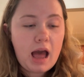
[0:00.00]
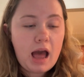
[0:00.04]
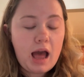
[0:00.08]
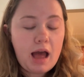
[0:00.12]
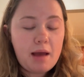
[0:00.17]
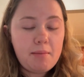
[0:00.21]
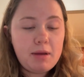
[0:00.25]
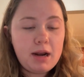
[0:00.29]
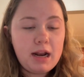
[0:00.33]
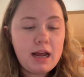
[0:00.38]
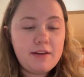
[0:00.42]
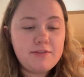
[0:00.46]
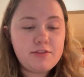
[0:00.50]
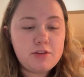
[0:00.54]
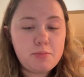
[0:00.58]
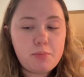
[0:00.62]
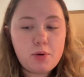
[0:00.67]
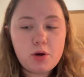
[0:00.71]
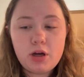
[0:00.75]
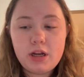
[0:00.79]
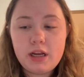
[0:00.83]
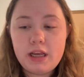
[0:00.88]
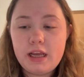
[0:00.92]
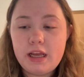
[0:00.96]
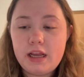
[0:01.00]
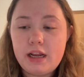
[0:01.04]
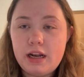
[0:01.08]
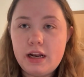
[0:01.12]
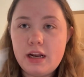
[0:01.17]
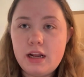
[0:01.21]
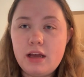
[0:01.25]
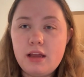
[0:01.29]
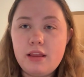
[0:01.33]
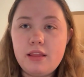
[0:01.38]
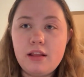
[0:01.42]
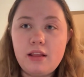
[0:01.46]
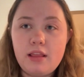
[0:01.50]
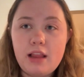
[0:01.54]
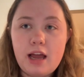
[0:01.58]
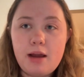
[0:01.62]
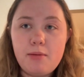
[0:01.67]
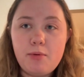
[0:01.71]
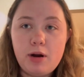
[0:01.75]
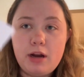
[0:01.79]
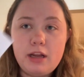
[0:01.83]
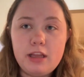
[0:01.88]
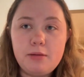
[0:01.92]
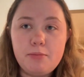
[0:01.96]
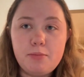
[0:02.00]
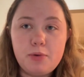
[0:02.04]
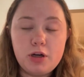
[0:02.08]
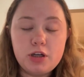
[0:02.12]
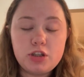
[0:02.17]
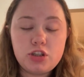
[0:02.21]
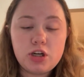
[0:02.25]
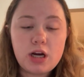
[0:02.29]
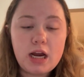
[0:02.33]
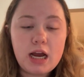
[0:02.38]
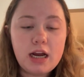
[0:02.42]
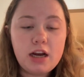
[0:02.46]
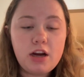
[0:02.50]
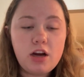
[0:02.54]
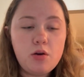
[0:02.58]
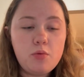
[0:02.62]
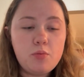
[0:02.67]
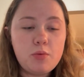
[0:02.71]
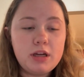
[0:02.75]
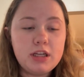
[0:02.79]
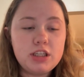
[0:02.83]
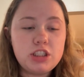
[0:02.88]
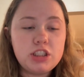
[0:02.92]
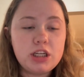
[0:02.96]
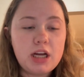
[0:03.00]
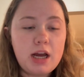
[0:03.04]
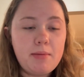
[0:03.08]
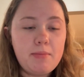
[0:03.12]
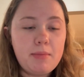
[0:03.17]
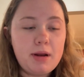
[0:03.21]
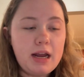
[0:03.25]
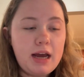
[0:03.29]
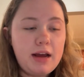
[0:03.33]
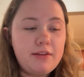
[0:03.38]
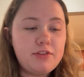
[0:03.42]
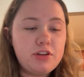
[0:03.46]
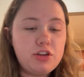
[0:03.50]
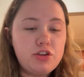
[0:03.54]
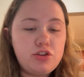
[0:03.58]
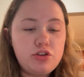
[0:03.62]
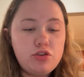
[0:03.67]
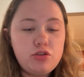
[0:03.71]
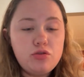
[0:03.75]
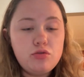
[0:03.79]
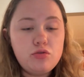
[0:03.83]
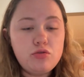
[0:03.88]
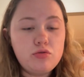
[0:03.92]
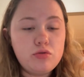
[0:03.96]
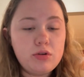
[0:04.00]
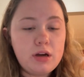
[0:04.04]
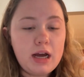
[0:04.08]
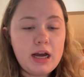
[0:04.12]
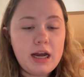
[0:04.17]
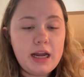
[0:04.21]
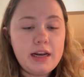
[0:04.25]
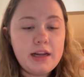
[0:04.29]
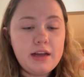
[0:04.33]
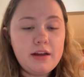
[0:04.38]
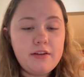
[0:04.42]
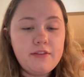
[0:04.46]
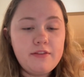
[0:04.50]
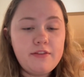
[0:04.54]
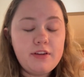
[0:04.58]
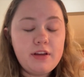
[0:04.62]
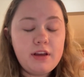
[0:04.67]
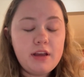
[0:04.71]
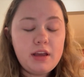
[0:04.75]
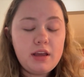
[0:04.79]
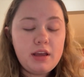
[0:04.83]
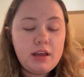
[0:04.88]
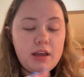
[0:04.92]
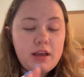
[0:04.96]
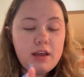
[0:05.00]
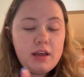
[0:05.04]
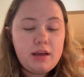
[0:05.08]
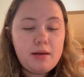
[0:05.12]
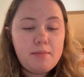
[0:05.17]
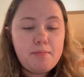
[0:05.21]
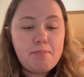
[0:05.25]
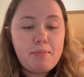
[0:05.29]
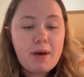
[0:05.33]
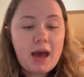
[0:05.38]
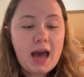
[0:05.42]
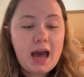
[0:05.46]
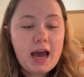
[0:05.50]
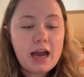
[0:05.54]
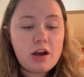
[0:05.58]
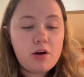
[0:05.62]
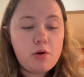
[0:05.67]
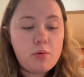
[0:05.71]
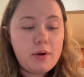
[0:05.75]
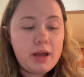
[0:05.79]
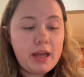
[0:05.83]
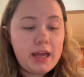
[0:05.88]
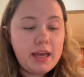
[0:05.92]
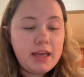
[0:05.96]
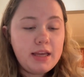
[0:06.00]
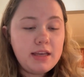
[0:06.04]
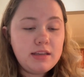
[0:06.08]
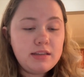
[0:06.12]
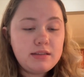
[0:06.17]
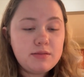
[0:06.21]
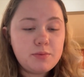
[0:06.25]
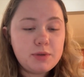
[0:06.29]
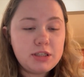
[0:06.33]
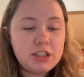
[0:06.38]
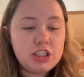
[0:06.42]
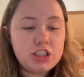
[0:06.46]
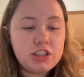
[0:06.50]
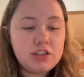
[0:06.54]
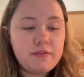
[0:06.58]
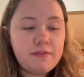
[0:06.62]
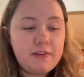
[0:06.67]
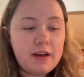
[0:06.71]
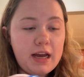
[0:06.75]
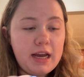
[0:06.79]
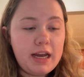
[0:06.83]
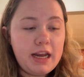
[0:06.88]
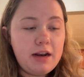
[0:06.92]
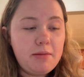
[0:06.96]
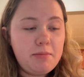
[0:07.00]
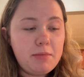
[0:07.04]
I'm gonna have to put in the library and the book tracker, which I'm gonna have to do kind of back a ways, which is fine.